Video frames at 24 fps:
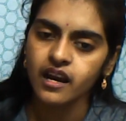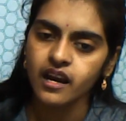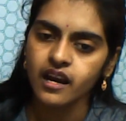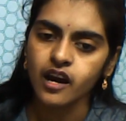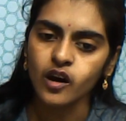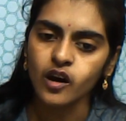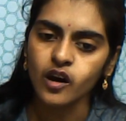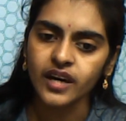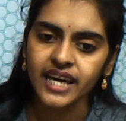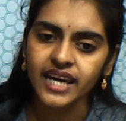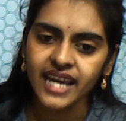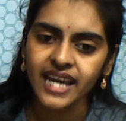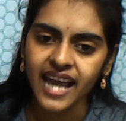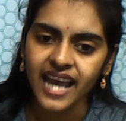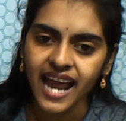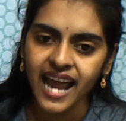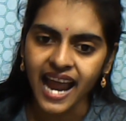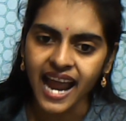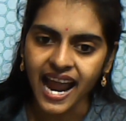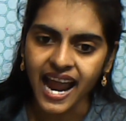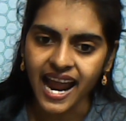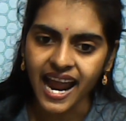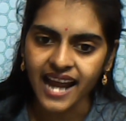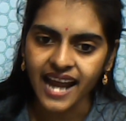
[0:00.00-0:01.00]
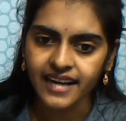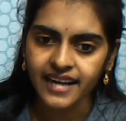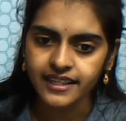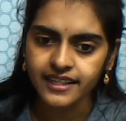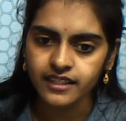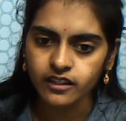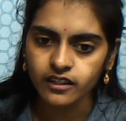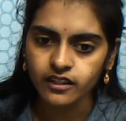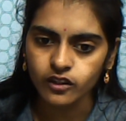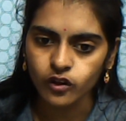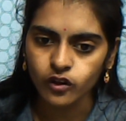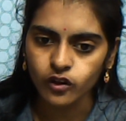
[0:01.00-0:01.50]
Okay, and
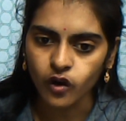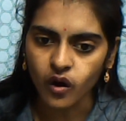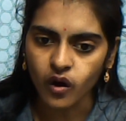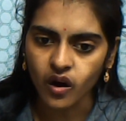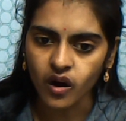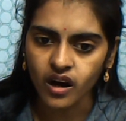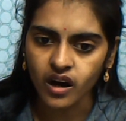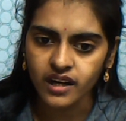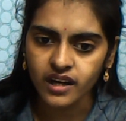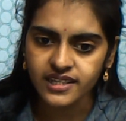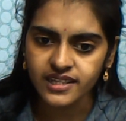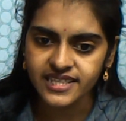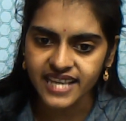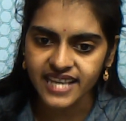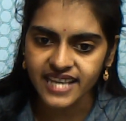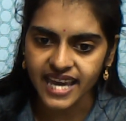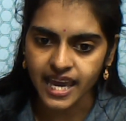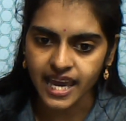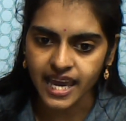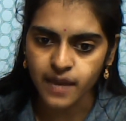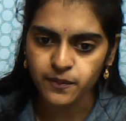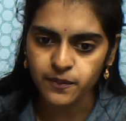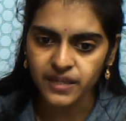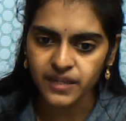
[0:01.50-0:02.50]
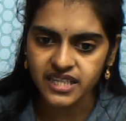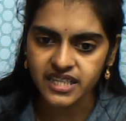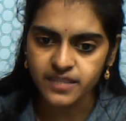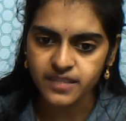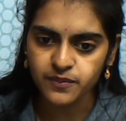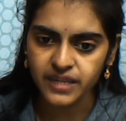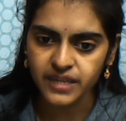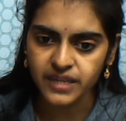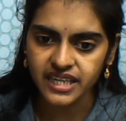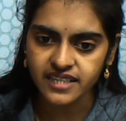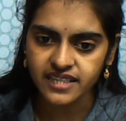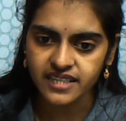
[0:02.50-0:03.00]
cos a plus
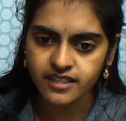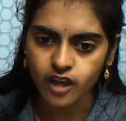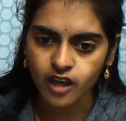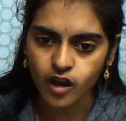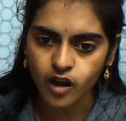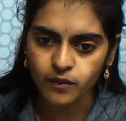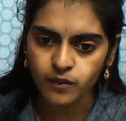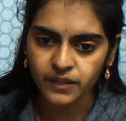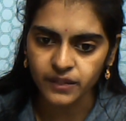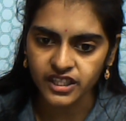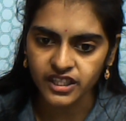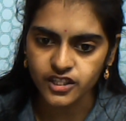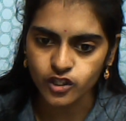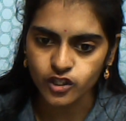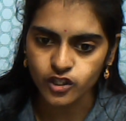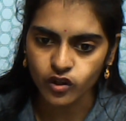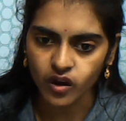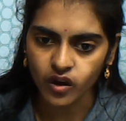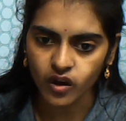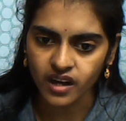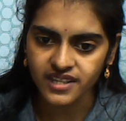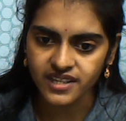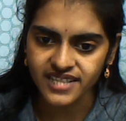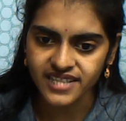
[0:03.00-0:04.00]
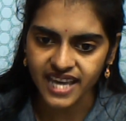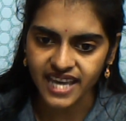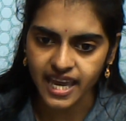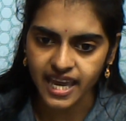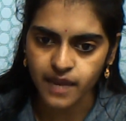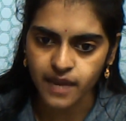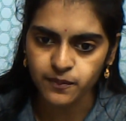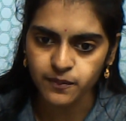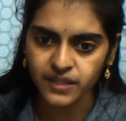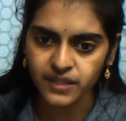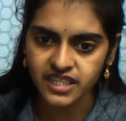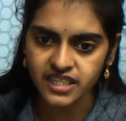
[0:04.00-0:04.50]
b is how much? Cos
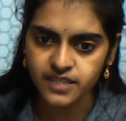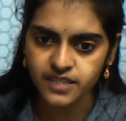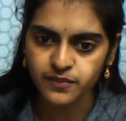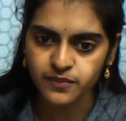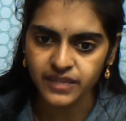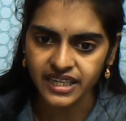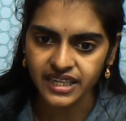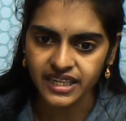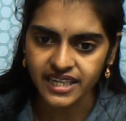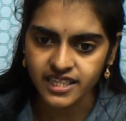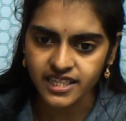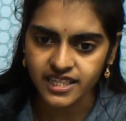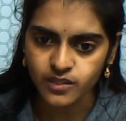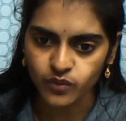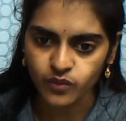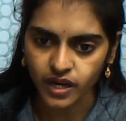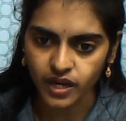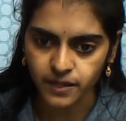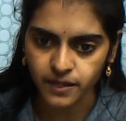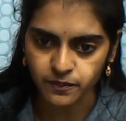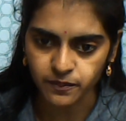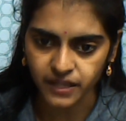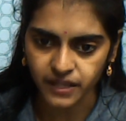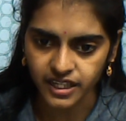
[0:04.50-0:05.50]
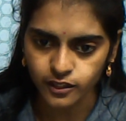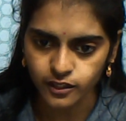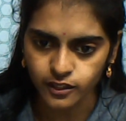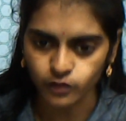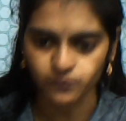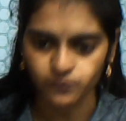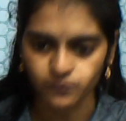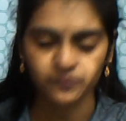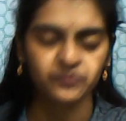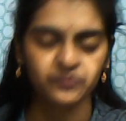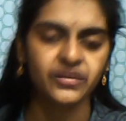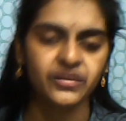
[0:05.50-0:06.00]
a plus b is 1 by 2.
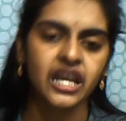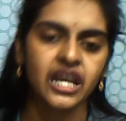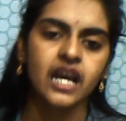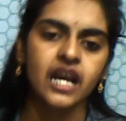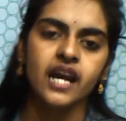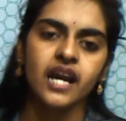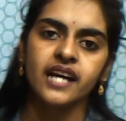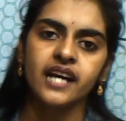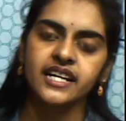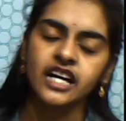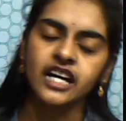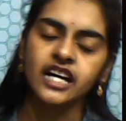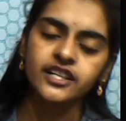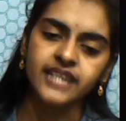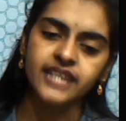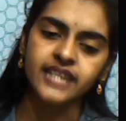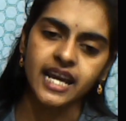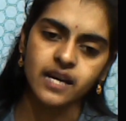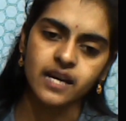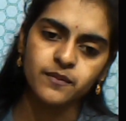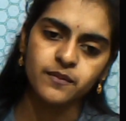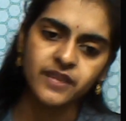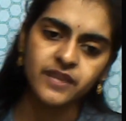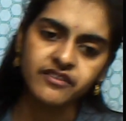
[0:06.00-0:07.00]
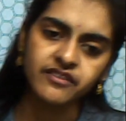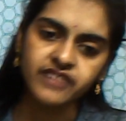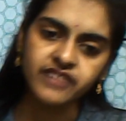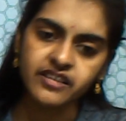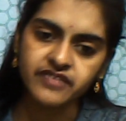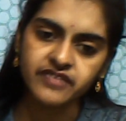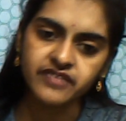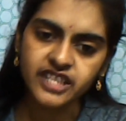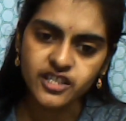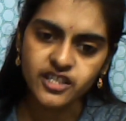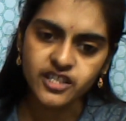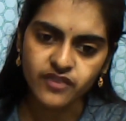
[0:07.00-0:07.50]
Now tell me for
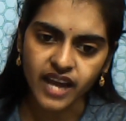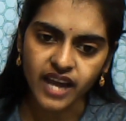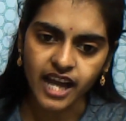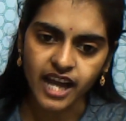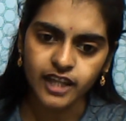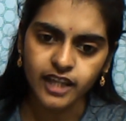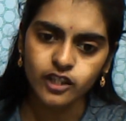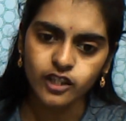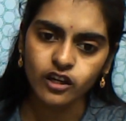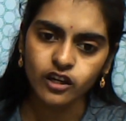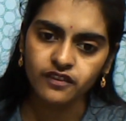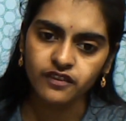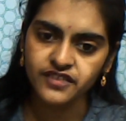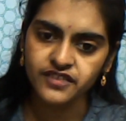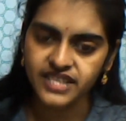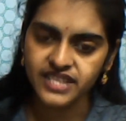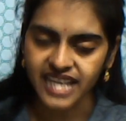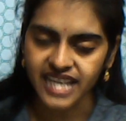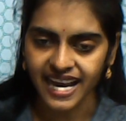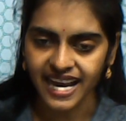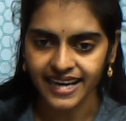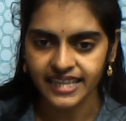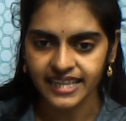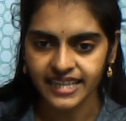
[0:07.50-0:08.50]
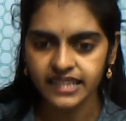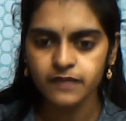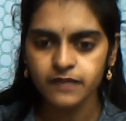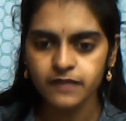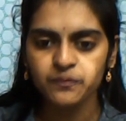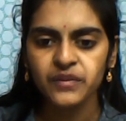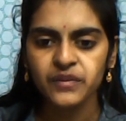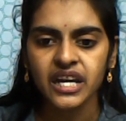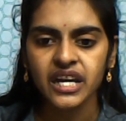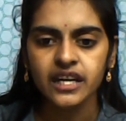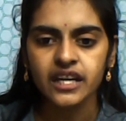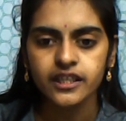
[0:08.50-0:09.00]
which value of sine
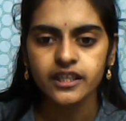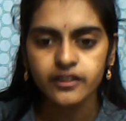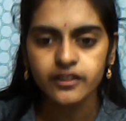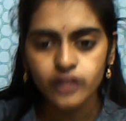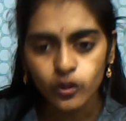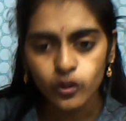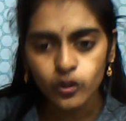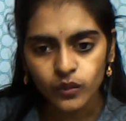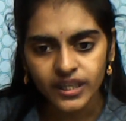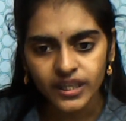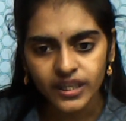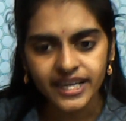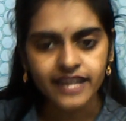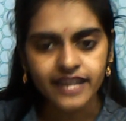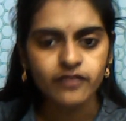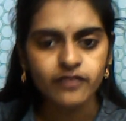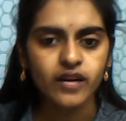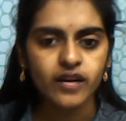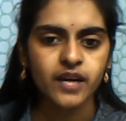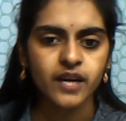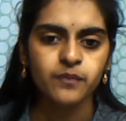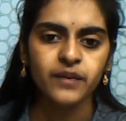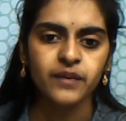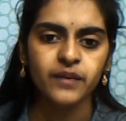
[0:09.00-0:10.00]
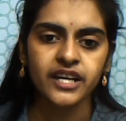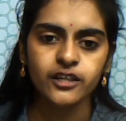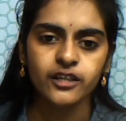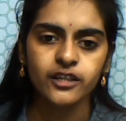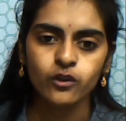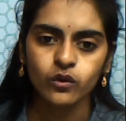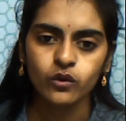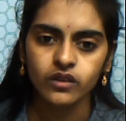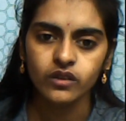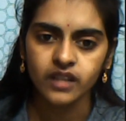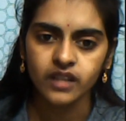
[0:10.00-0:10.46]
you will get 1 by 2.